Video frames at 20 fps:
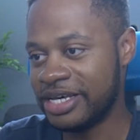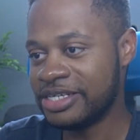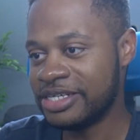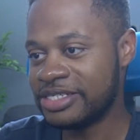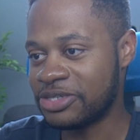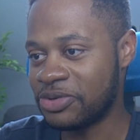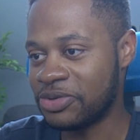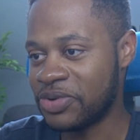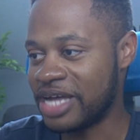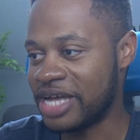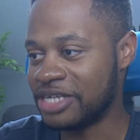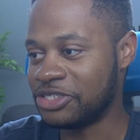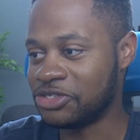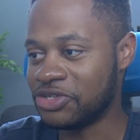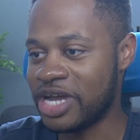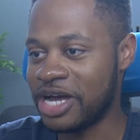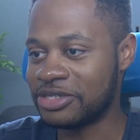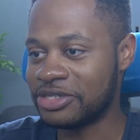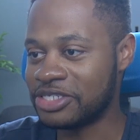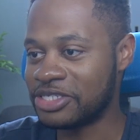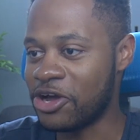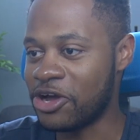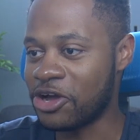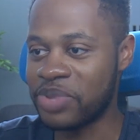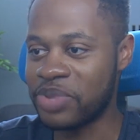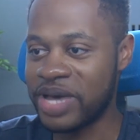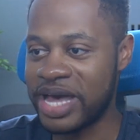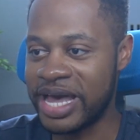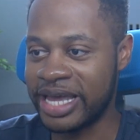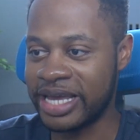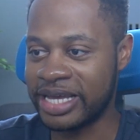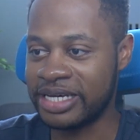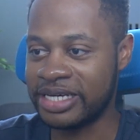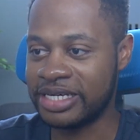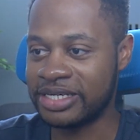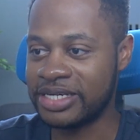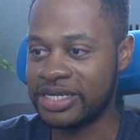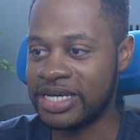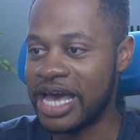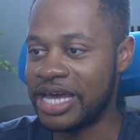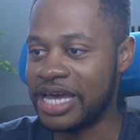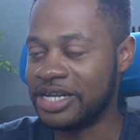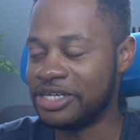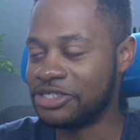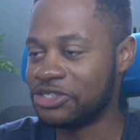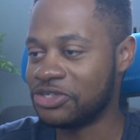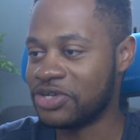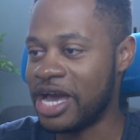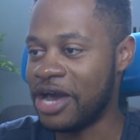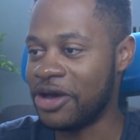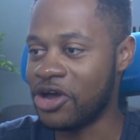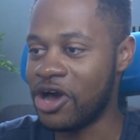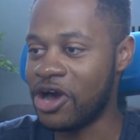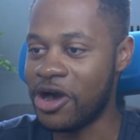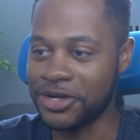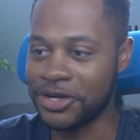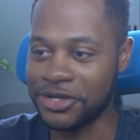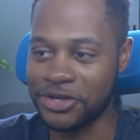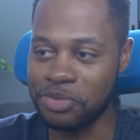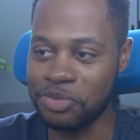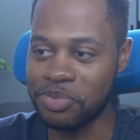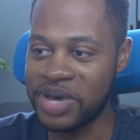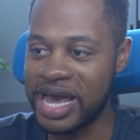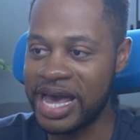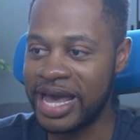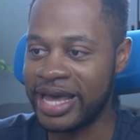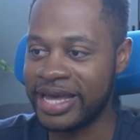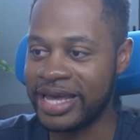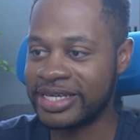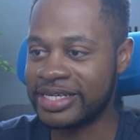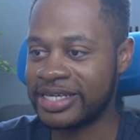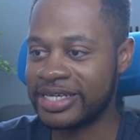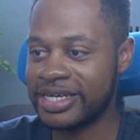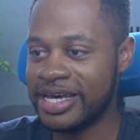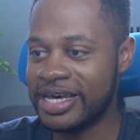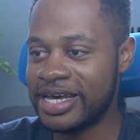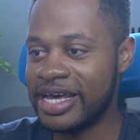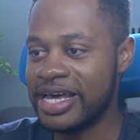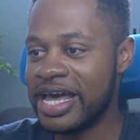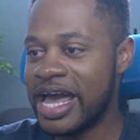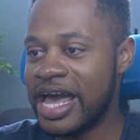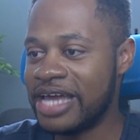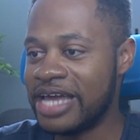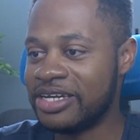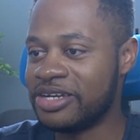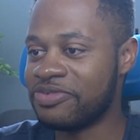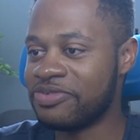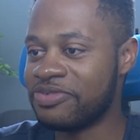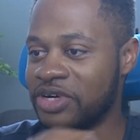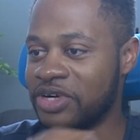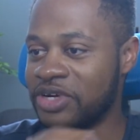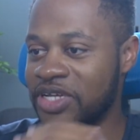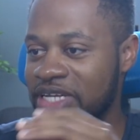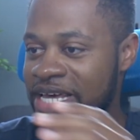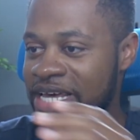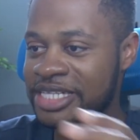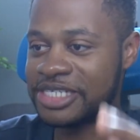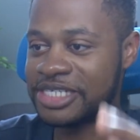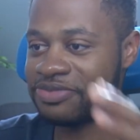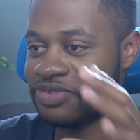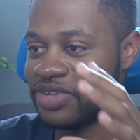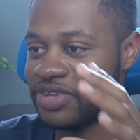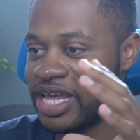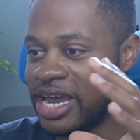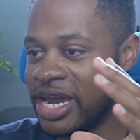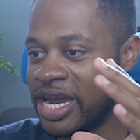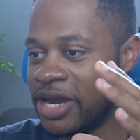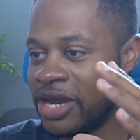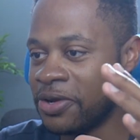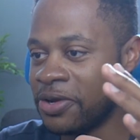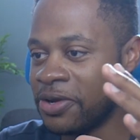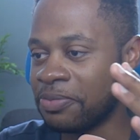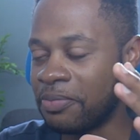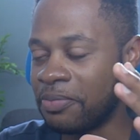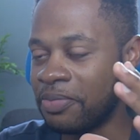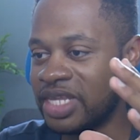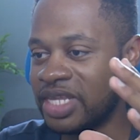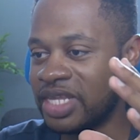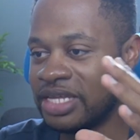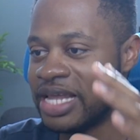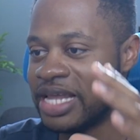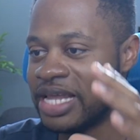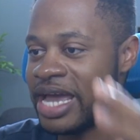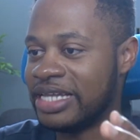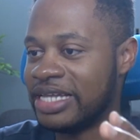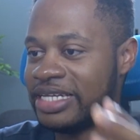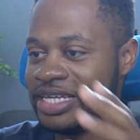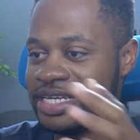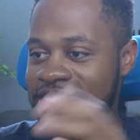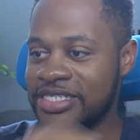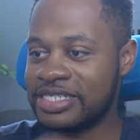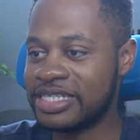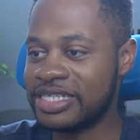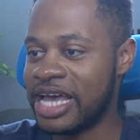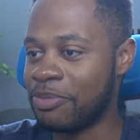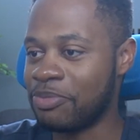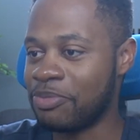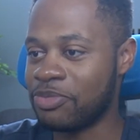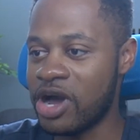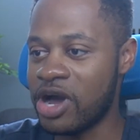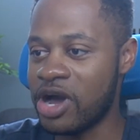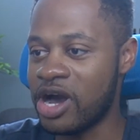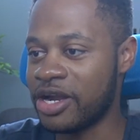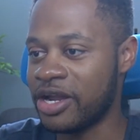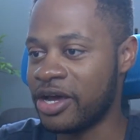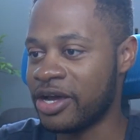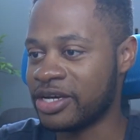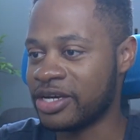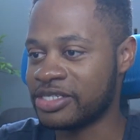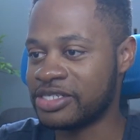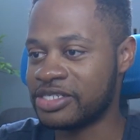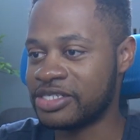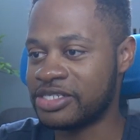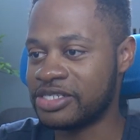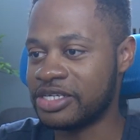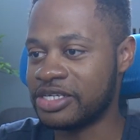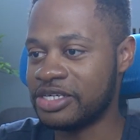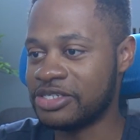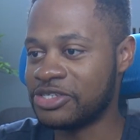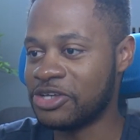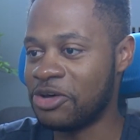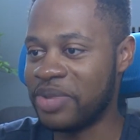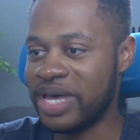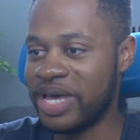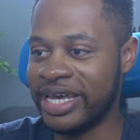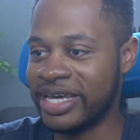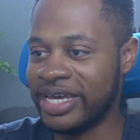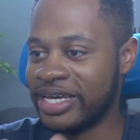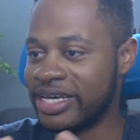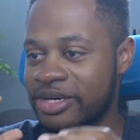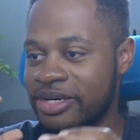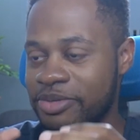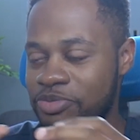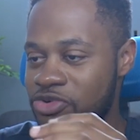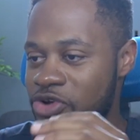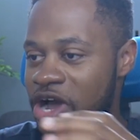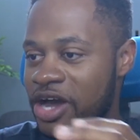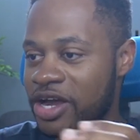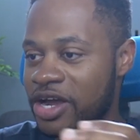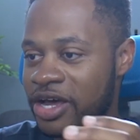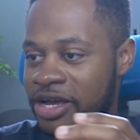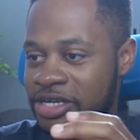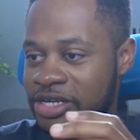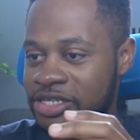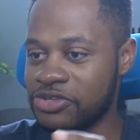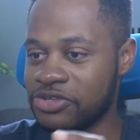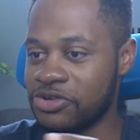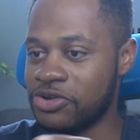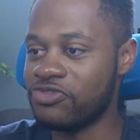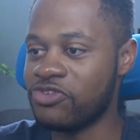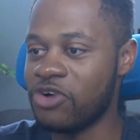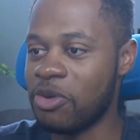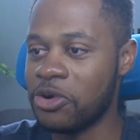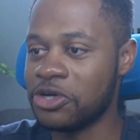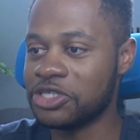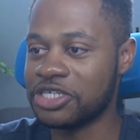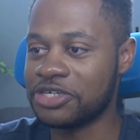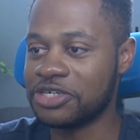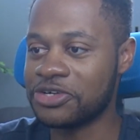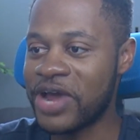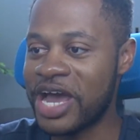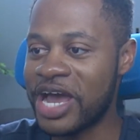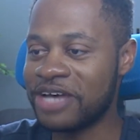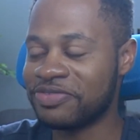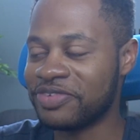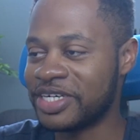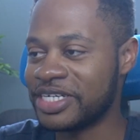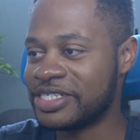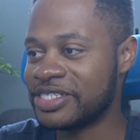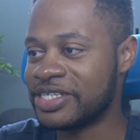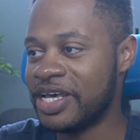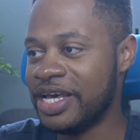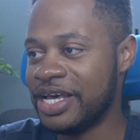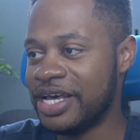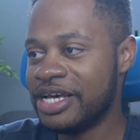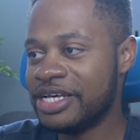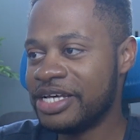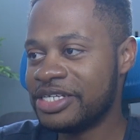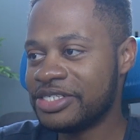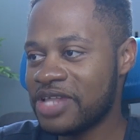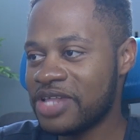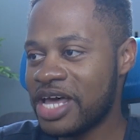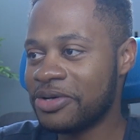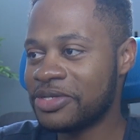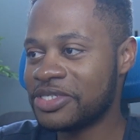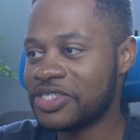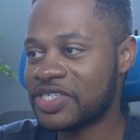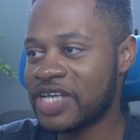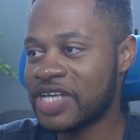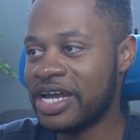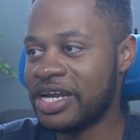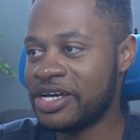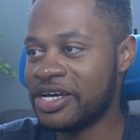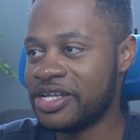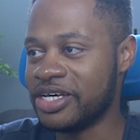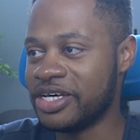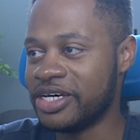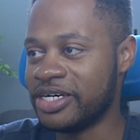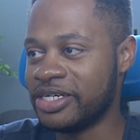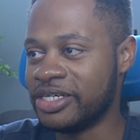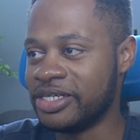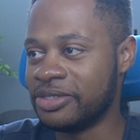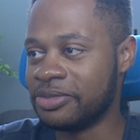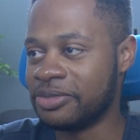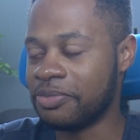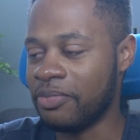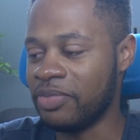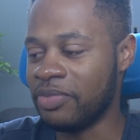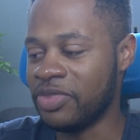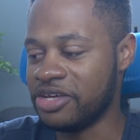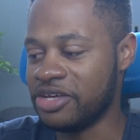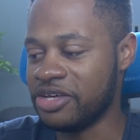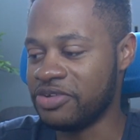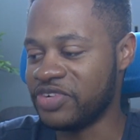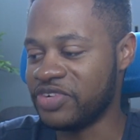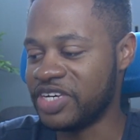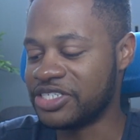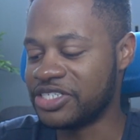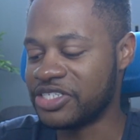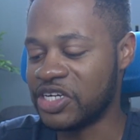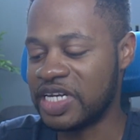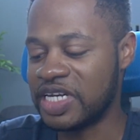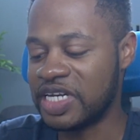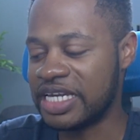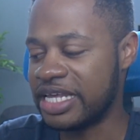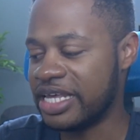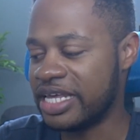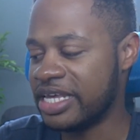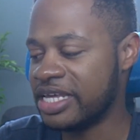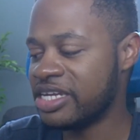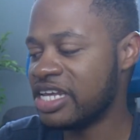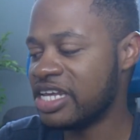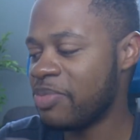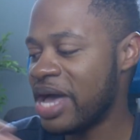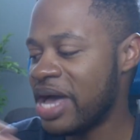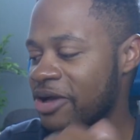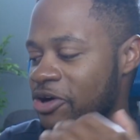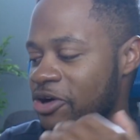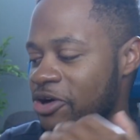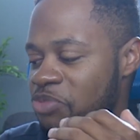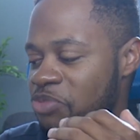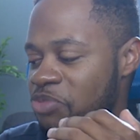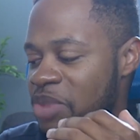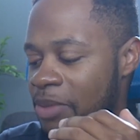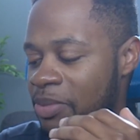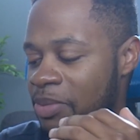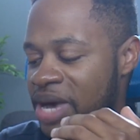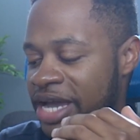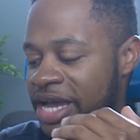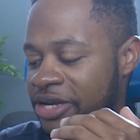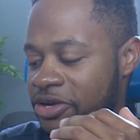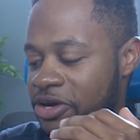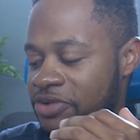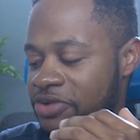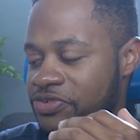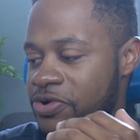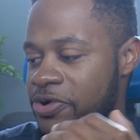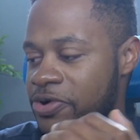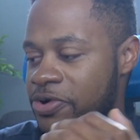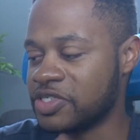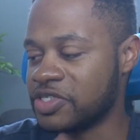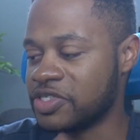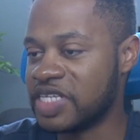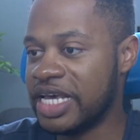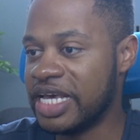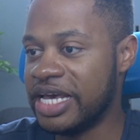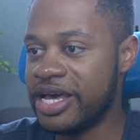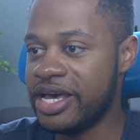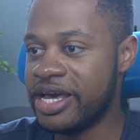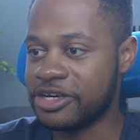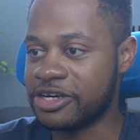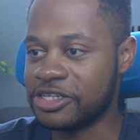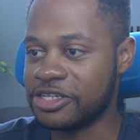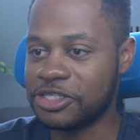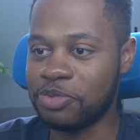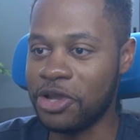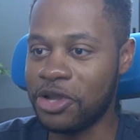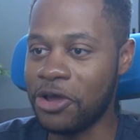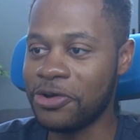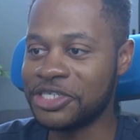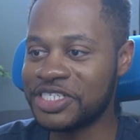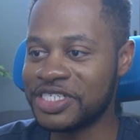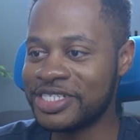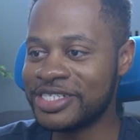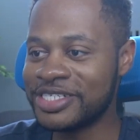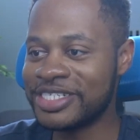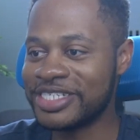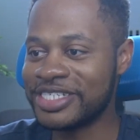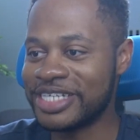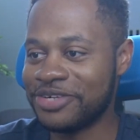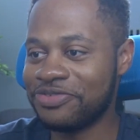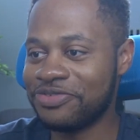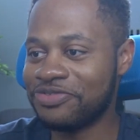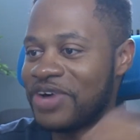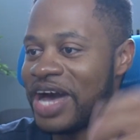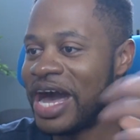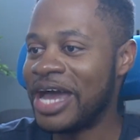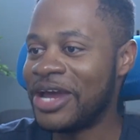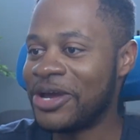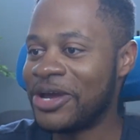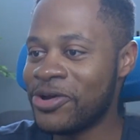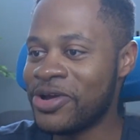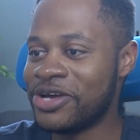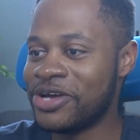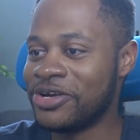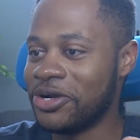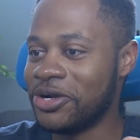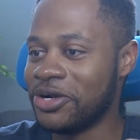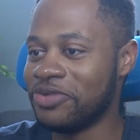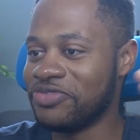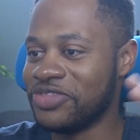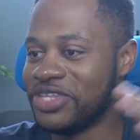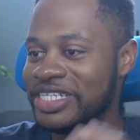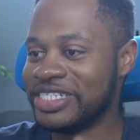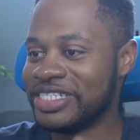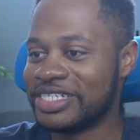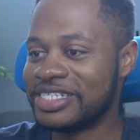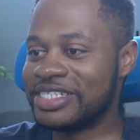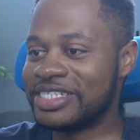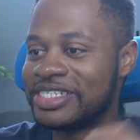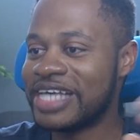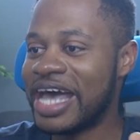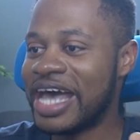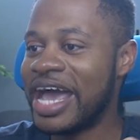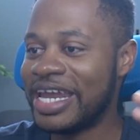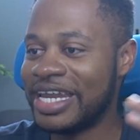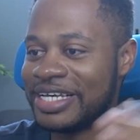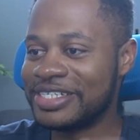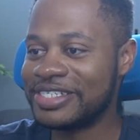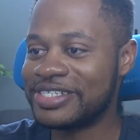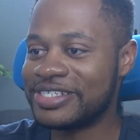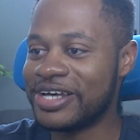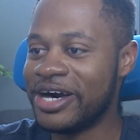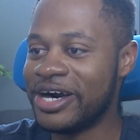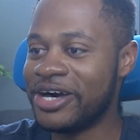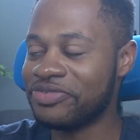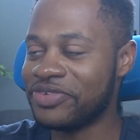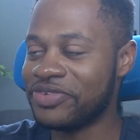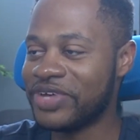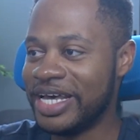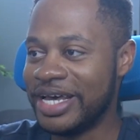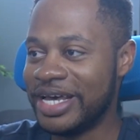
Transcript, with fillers: So we mm-hmm. had Shootout Stock Pack, had a Shootout Audio Pack, had different lens flare, light leaks type products, some ink products, you know, for motion graphics. So that was kind of the the vision. In the back of my mind, of course, explosions and fire and all of these exciting stuff.